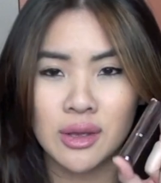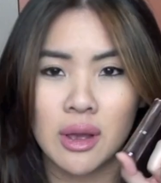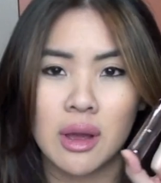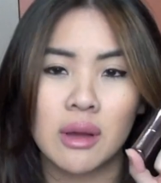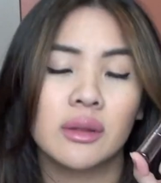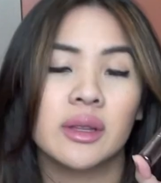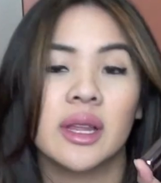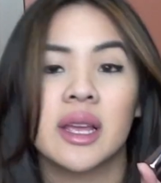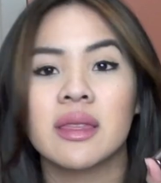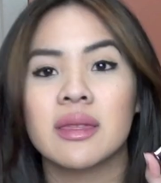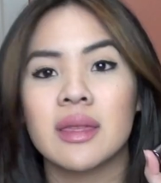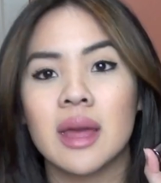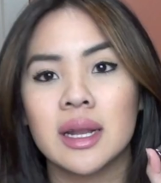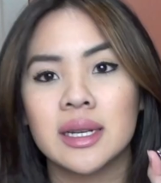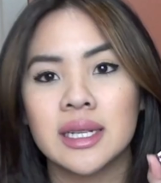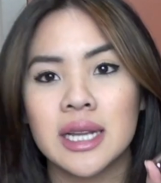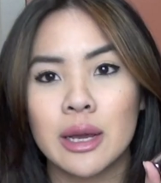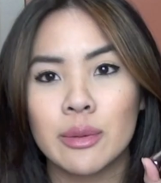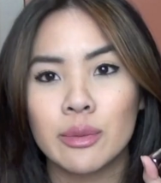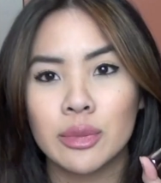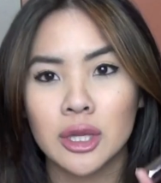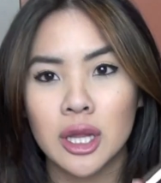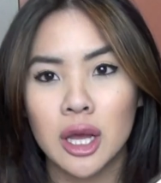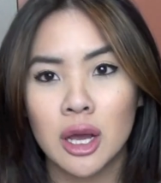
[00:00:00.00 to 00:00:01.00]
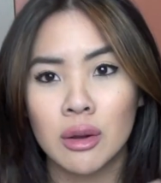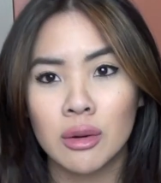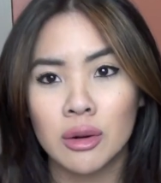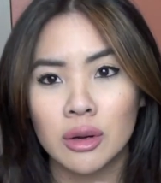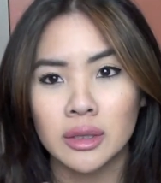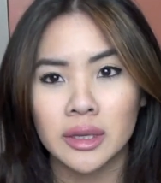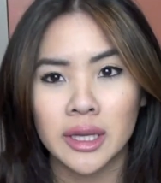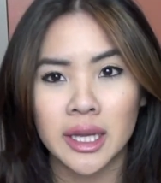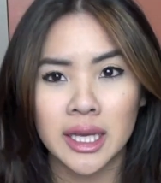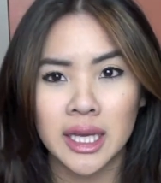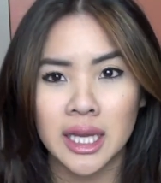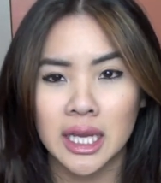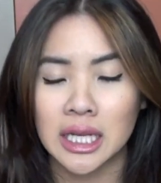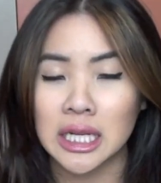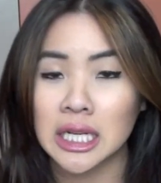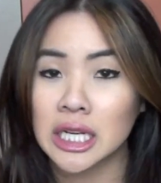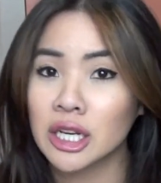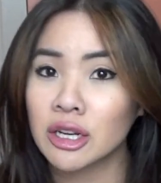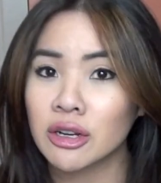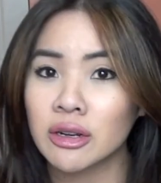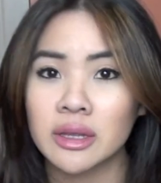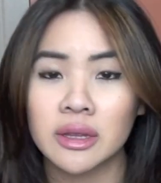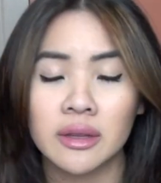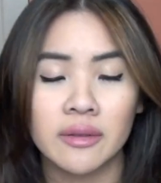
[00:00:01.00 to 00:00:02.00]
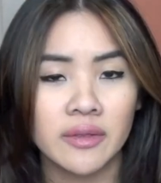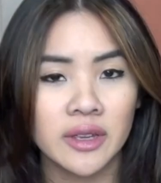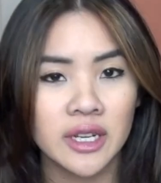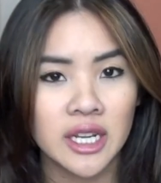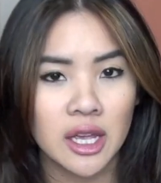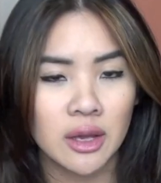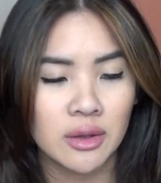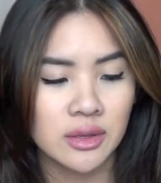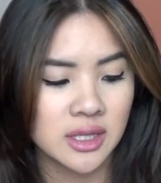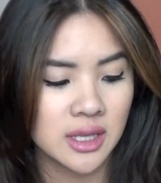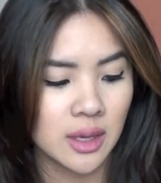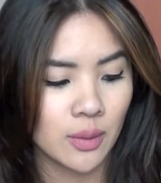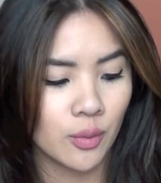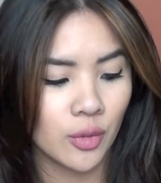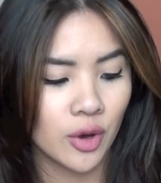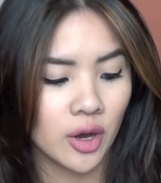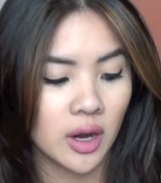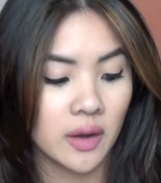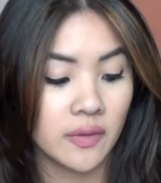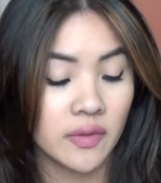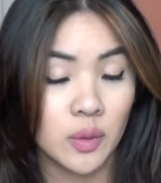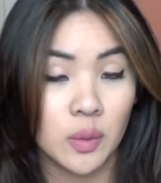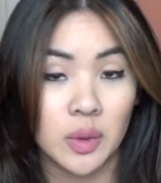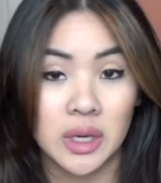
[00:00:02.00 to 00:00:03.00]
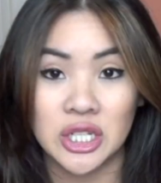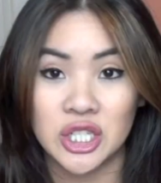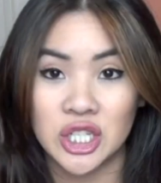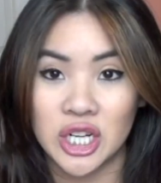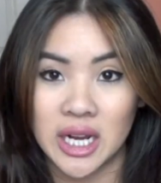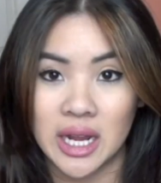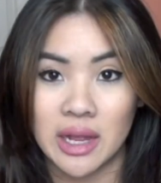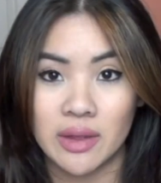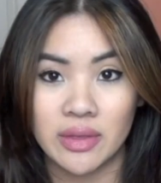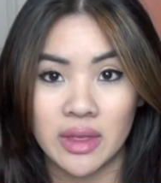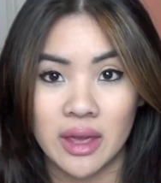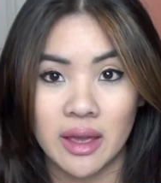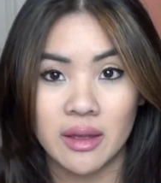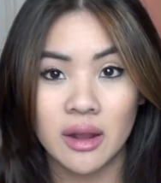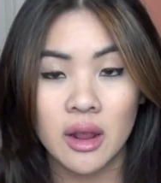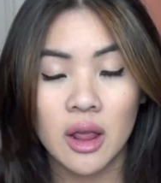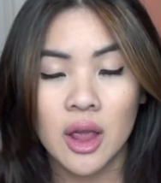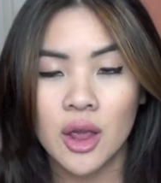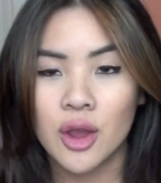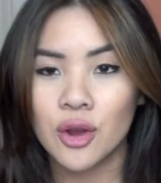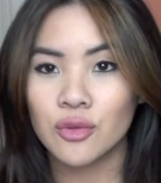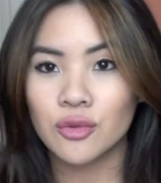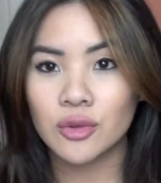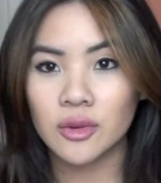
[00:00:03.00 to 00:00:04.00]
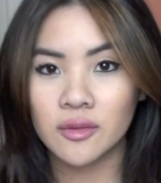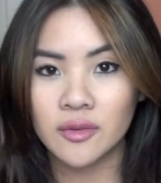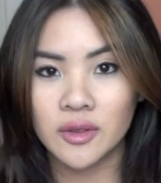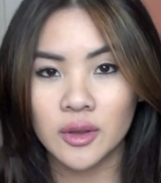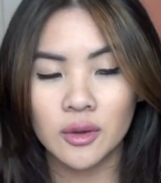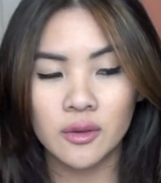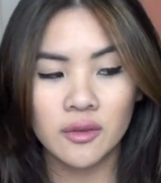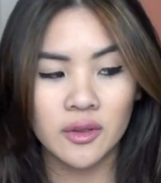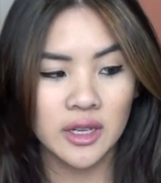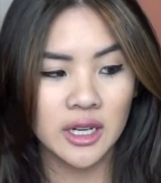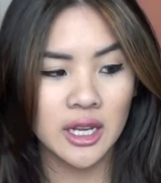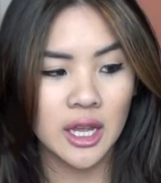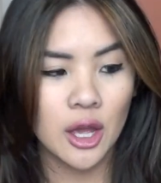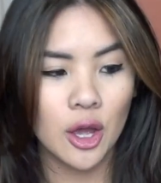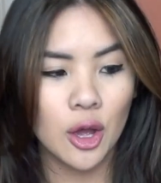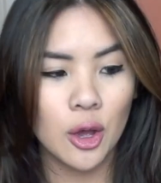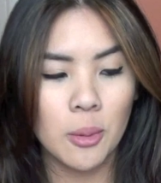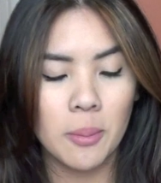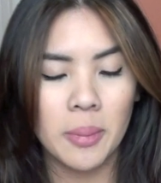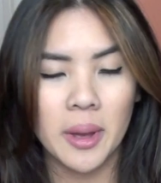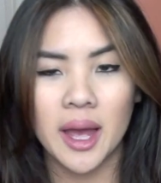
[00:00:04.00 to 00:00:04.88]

so I'll link that down below or link it here in the video somewhere if you want to check out that review video.